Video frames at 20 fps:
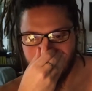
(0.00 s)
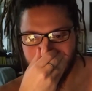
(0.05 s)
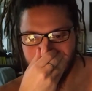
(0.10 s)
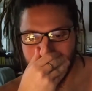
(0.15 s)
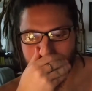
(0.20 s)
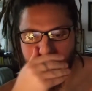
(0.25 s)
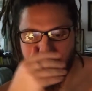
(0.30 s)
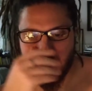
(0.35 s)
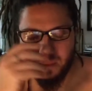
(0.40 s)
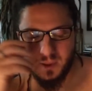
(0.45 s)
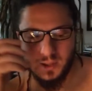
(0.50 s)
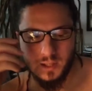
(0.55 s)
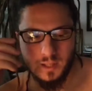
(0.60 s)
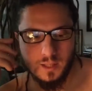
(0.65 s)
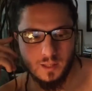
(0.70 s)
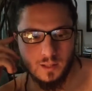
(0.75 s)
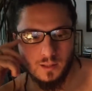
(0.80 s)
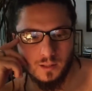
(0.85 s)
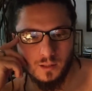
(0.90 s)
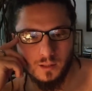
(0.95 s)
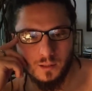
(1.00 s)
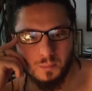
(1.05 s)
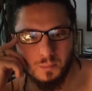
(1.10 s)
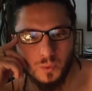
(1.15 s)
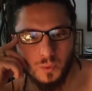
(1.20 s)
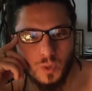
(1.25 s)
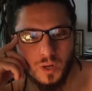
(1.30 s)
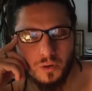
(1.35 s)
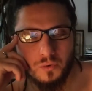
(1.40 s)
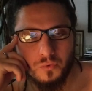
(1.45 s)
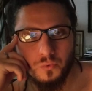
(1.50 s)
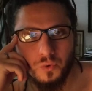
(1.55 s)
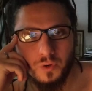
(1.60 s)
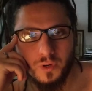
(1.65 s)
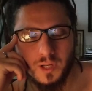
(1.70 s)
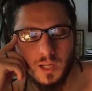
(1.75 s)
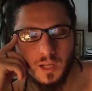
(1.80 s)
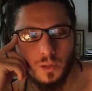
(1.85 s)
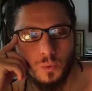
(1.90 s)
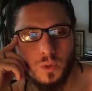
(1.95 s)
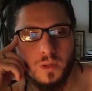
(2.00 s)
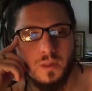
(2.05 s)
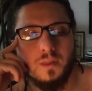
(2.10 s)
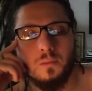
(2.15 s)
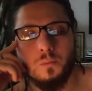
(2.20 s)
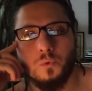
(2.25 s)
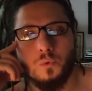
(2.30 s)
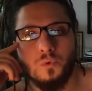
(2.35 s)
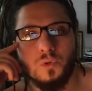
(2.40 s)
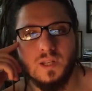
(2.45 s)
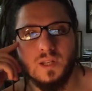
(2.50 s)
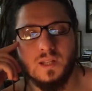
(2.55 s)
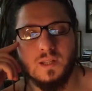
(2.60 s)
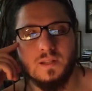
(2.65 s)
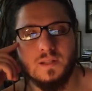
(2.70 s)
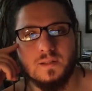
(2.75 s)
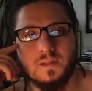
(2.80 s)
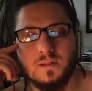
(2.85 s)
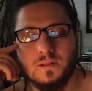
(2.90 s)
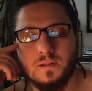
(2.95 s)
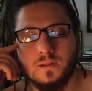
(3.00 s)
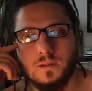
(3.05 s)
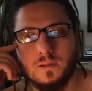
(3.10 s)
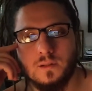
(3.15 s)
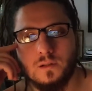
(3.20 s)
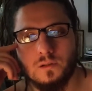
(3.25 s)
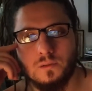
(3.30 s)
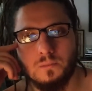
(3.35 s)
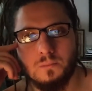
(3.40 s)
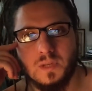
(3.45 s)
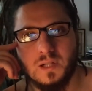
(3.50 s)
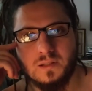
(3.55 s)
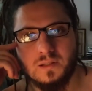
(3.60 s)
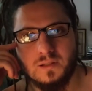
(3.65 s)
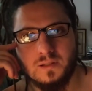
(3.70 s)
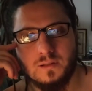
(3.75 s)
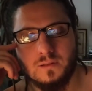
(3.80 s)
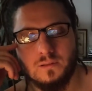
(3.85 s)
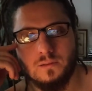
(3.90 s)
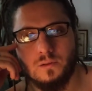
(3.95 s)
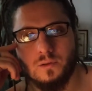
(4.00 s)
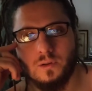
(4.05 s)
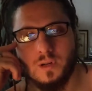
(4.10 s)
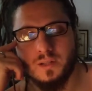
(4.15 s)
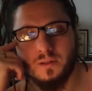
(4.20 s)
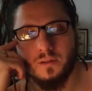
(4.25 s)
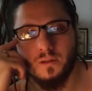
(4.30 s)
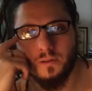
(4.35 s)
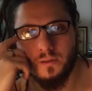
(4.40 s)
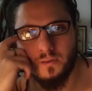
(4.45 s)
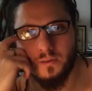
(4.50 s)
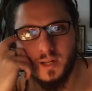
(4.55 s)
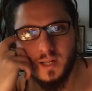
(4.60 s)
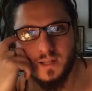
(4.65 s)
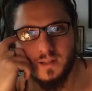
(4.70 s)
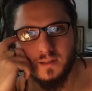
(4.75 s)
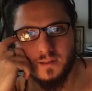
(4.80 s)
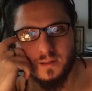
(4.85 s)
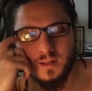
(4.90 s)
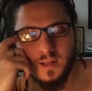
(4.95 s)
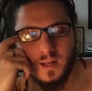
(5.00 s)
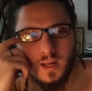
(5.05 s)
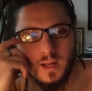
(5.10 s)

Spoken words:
maybe beware of working when the moon is combust or under the rays,